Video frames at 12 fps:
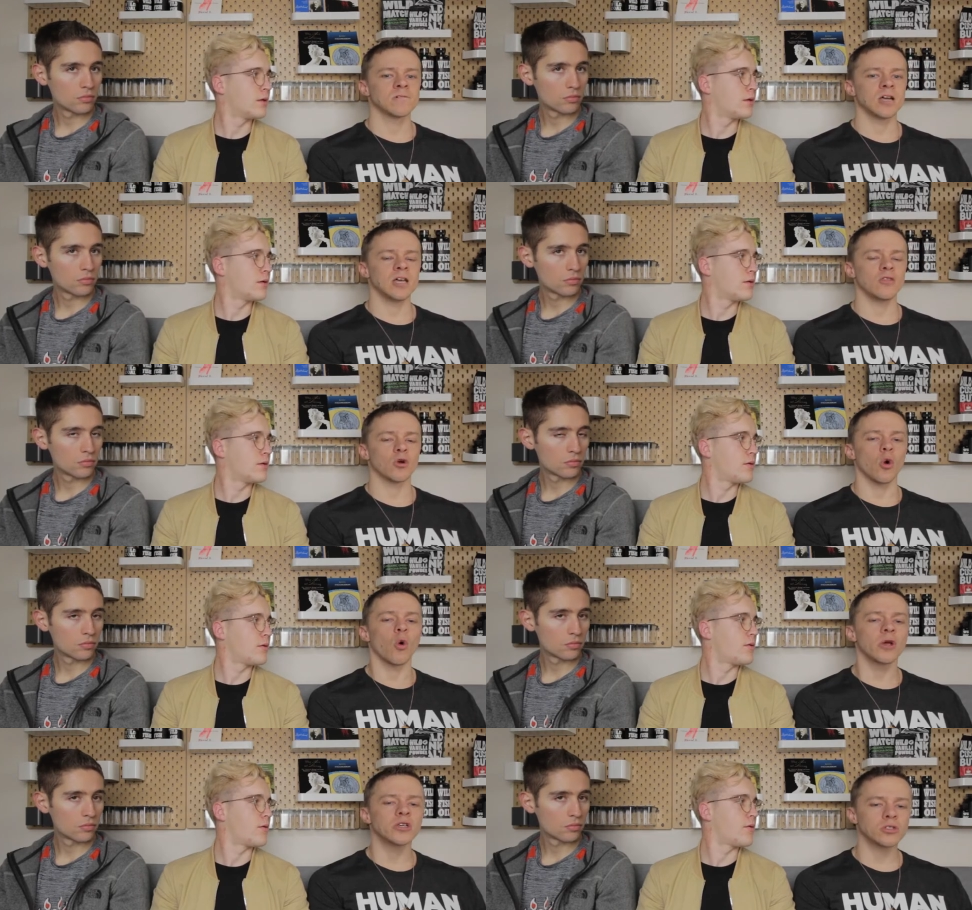Speaker 1: either
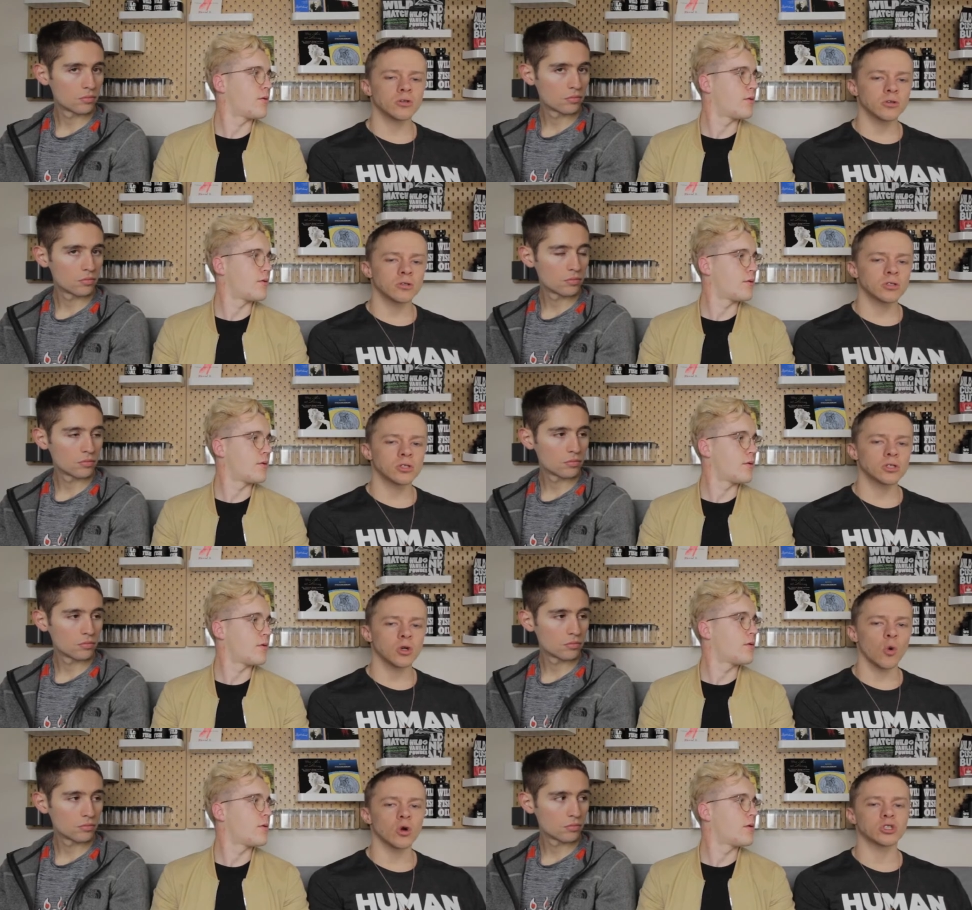
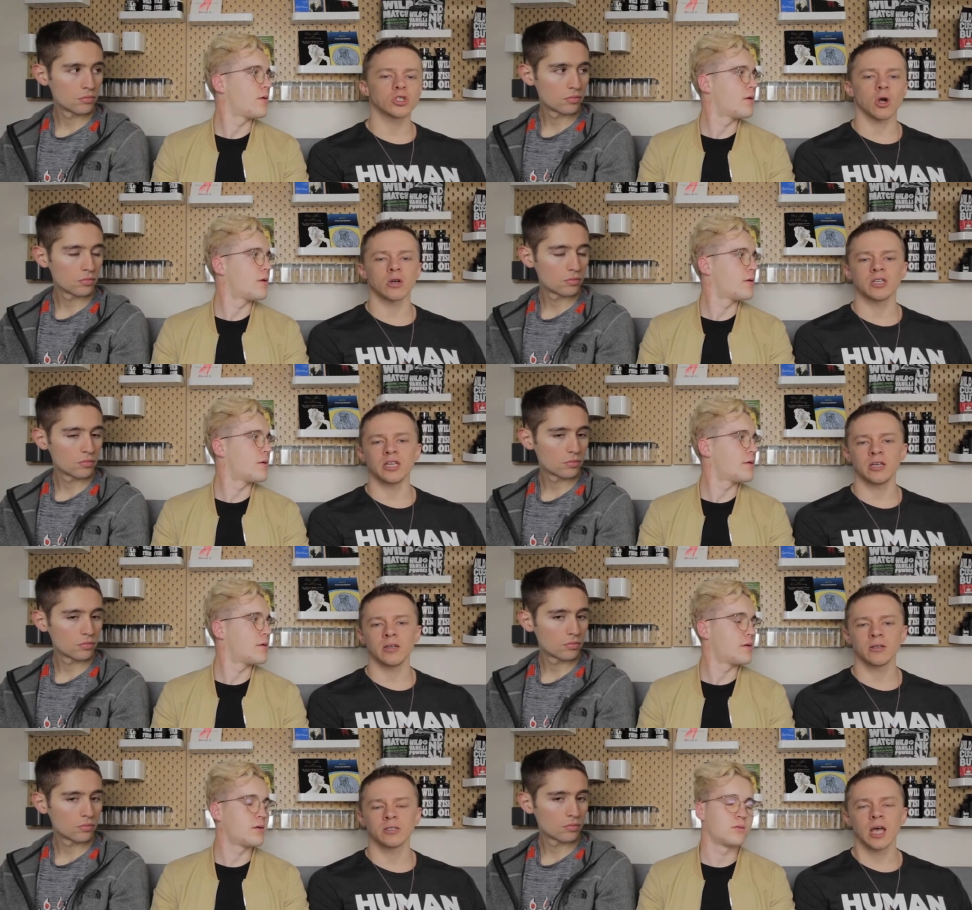oysters or
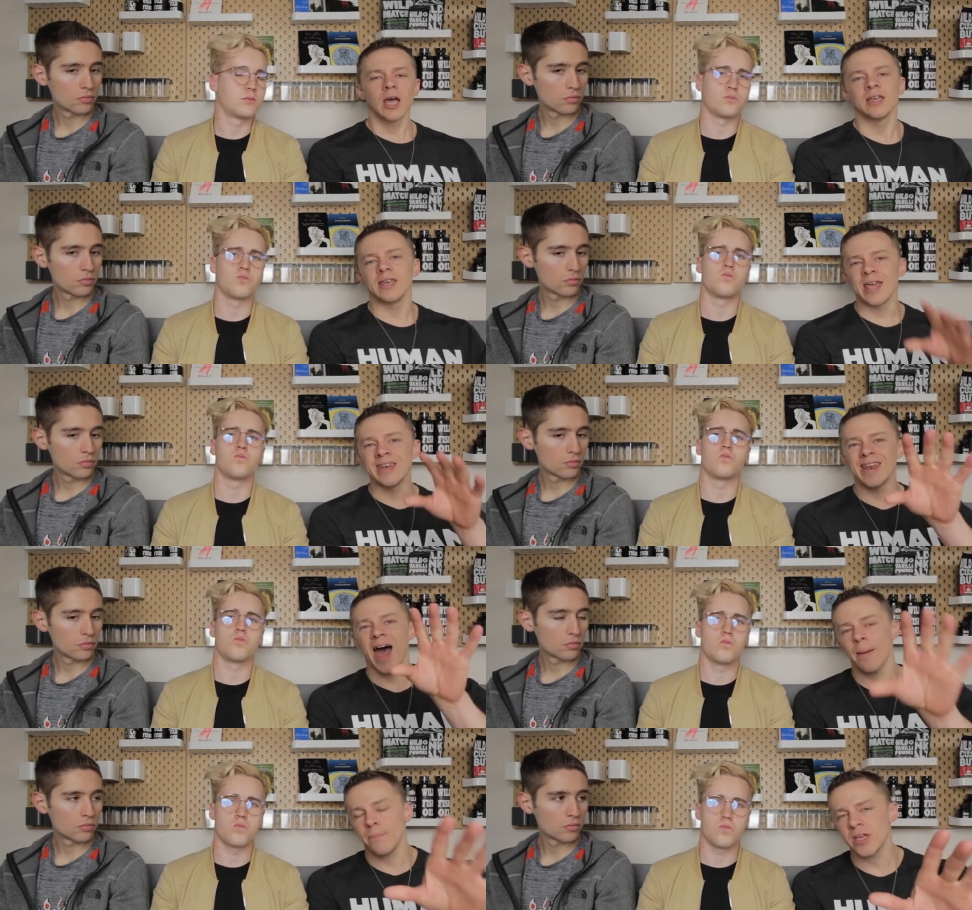sardines, mm. and
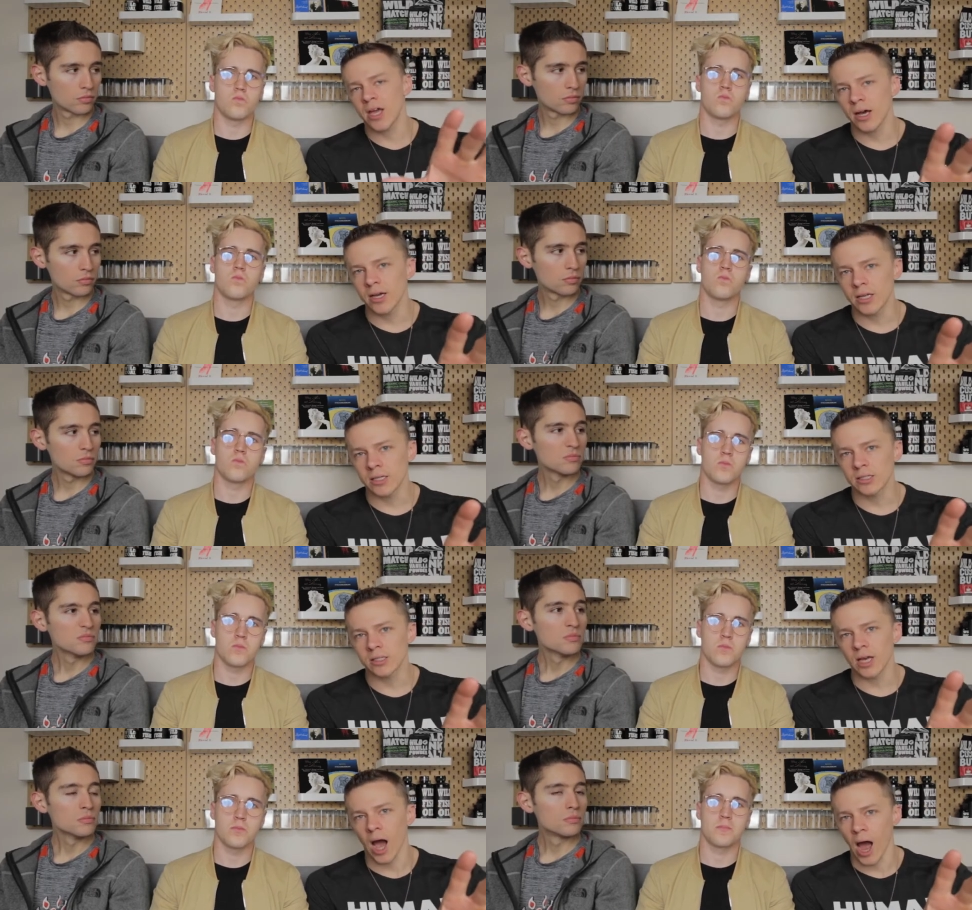not mm.
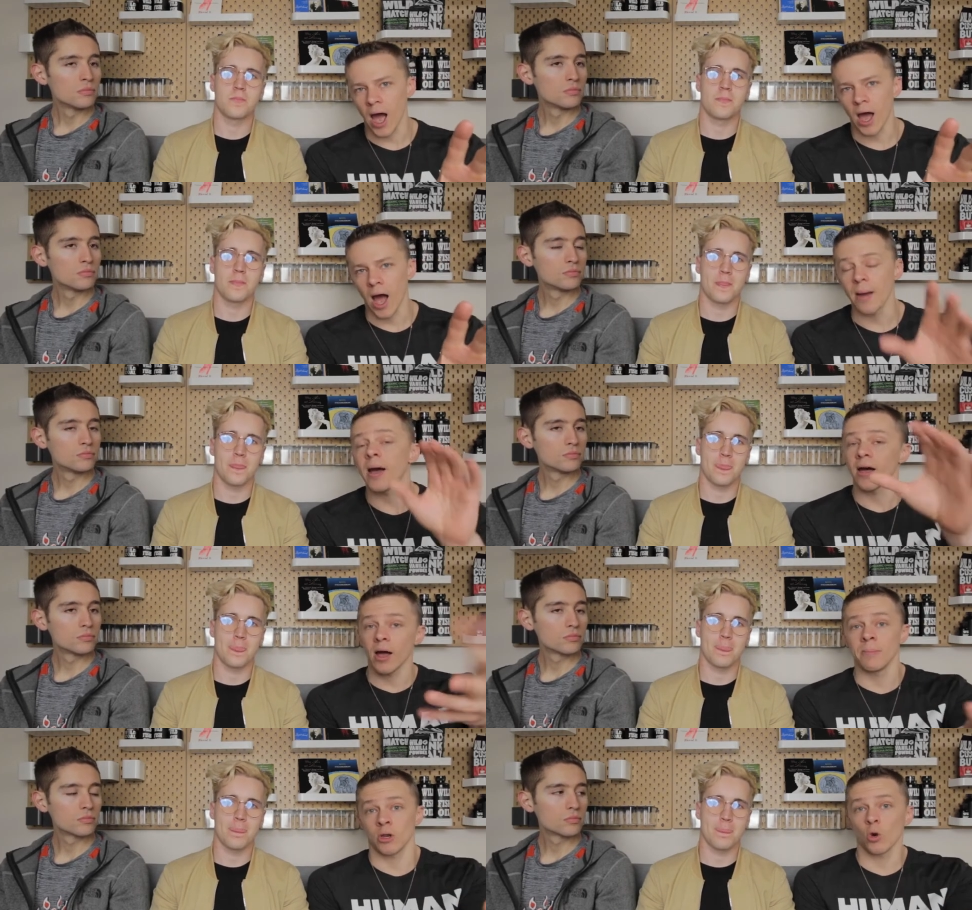because I, I,
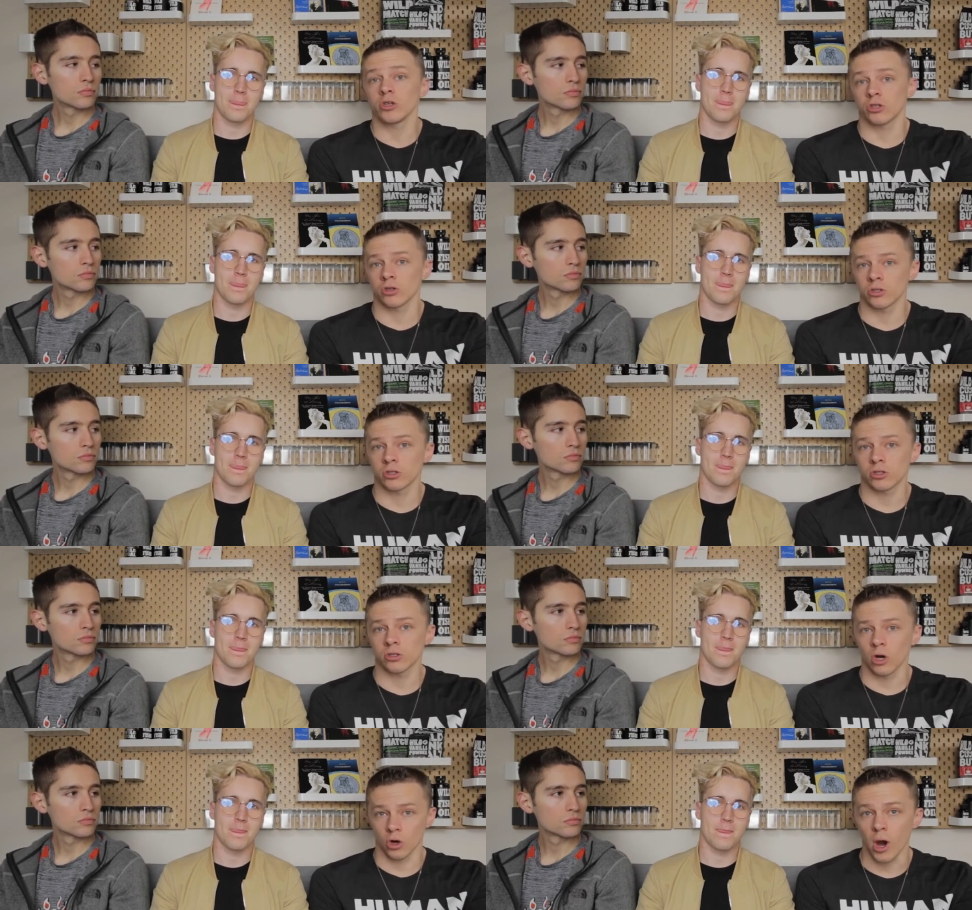I, mean
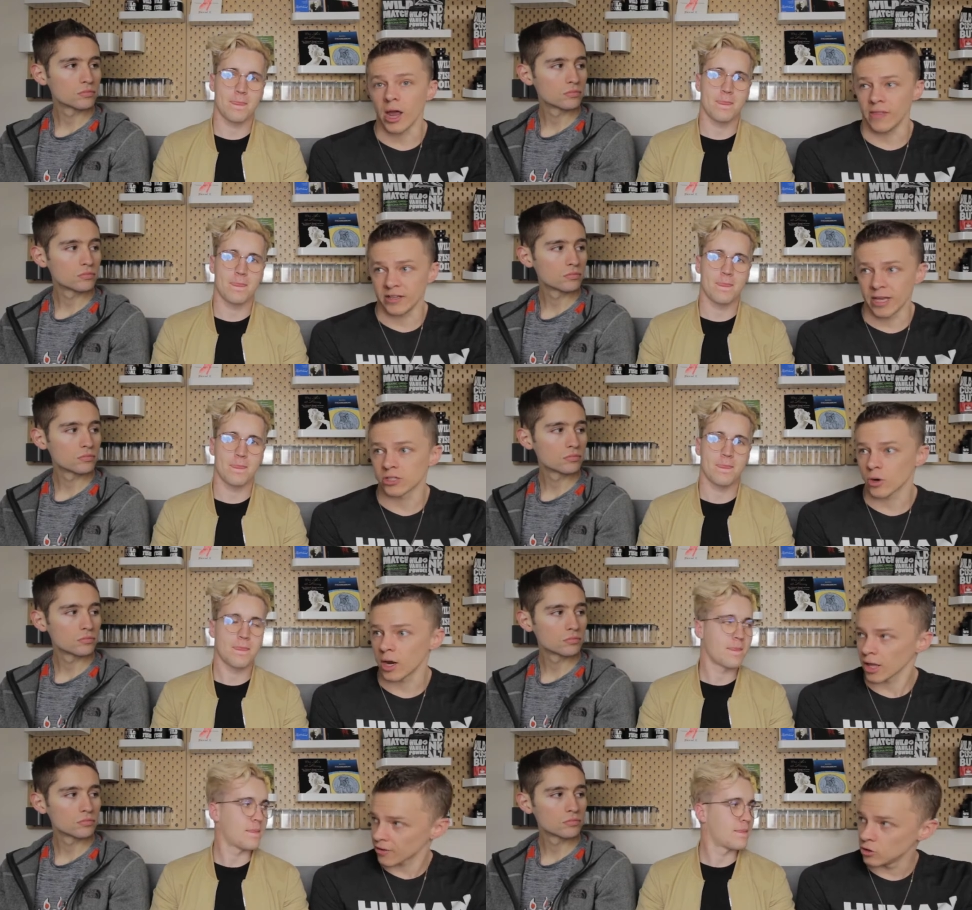oysters are great; they taste
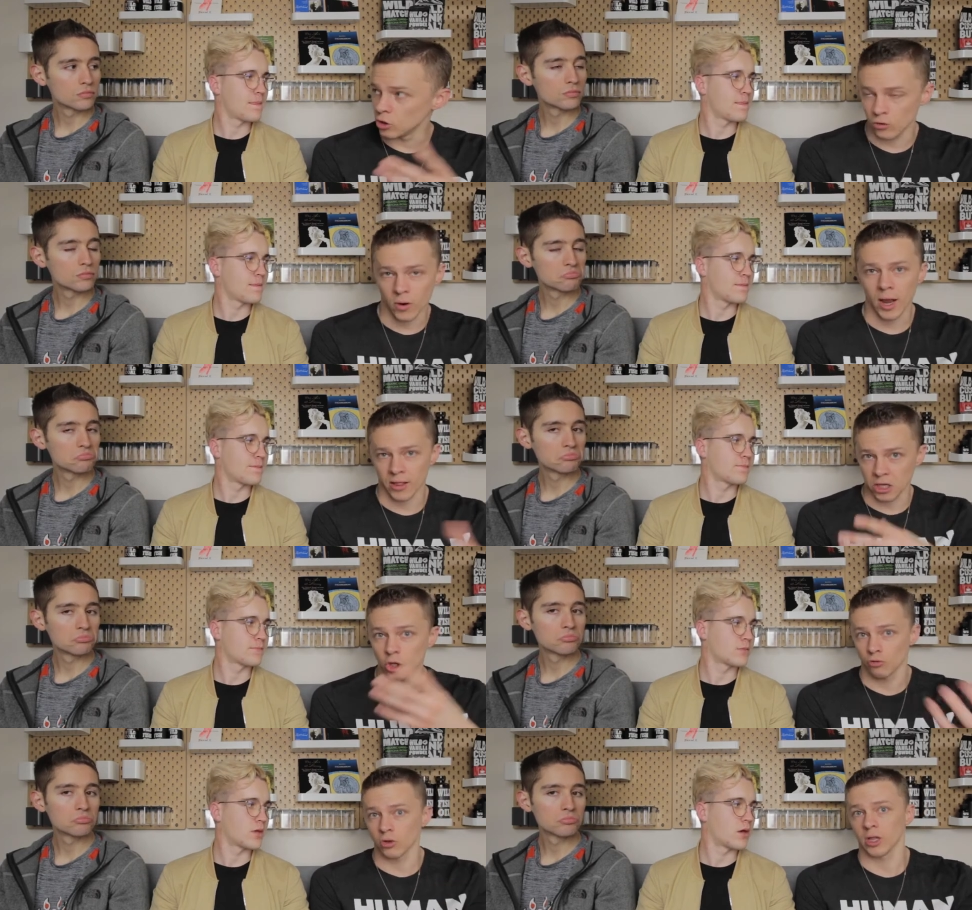great. Like if you do it right, like
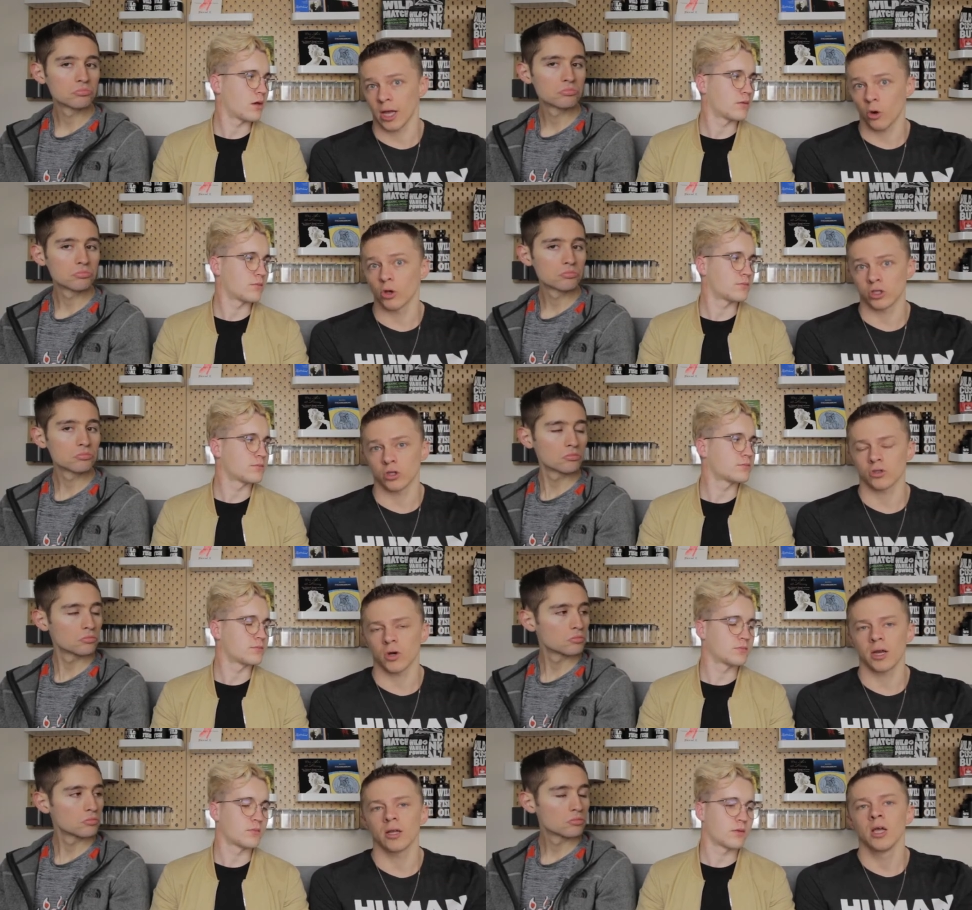you can really yeah. like oysters,
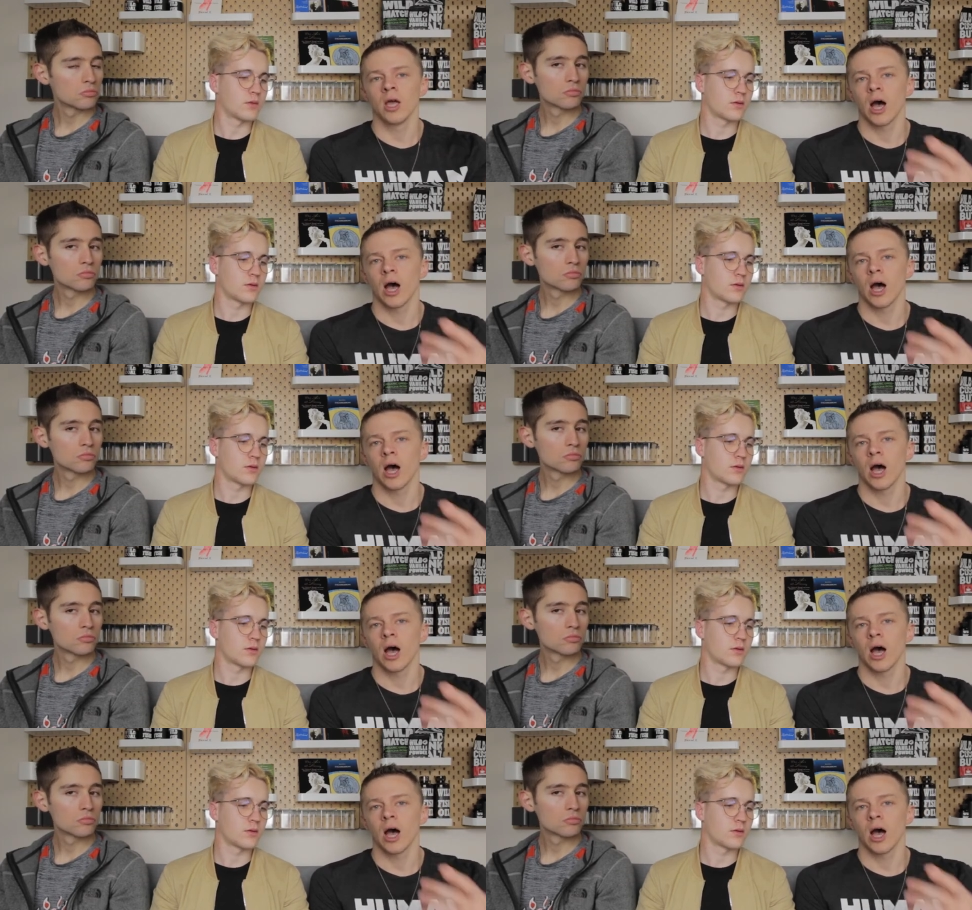right?